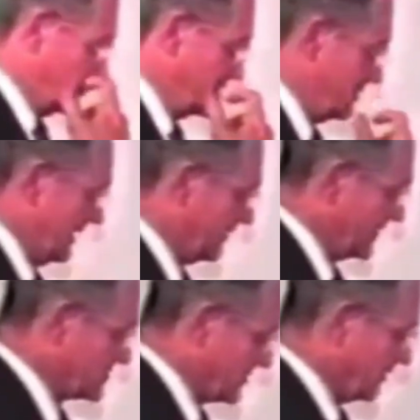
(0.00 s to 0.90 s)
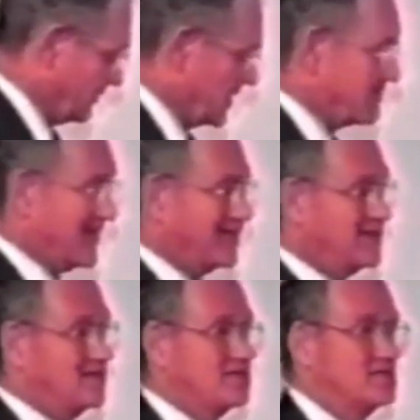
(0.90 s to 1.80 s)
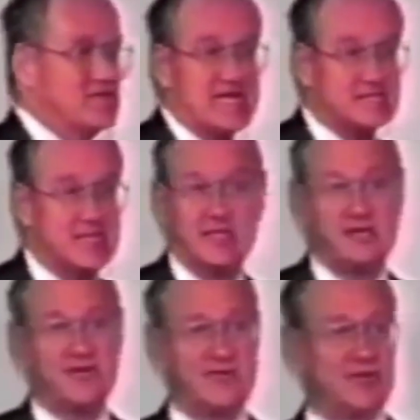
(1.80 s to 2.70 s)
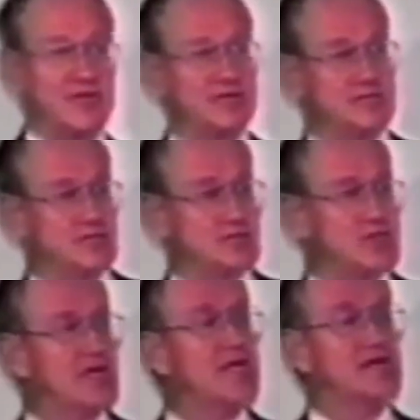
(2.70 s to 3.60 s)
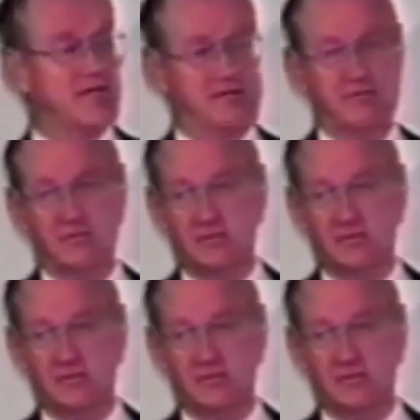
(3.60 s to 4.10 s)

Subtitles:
for the Manifesto. They will not make any decision accidentally in favor of the Constitution at any time.